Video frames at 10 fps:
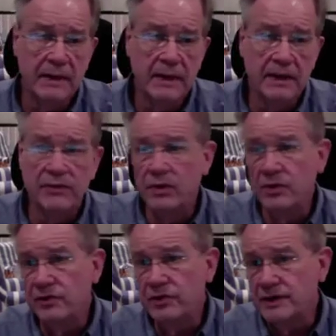And for
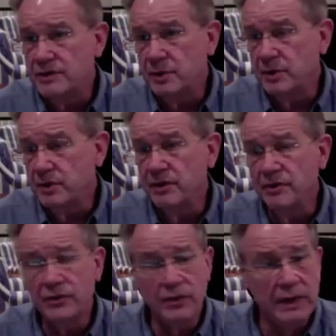those
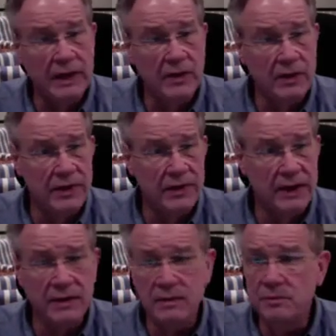testimonials, you not only
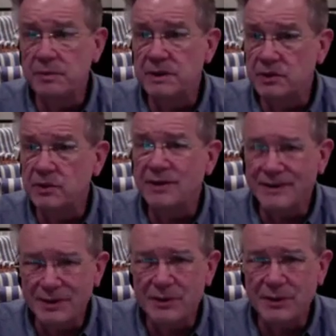thank them, but you
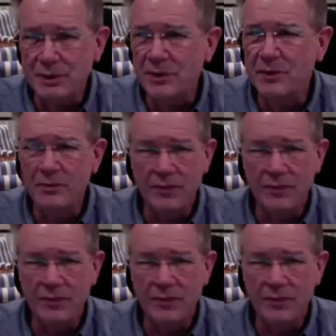do them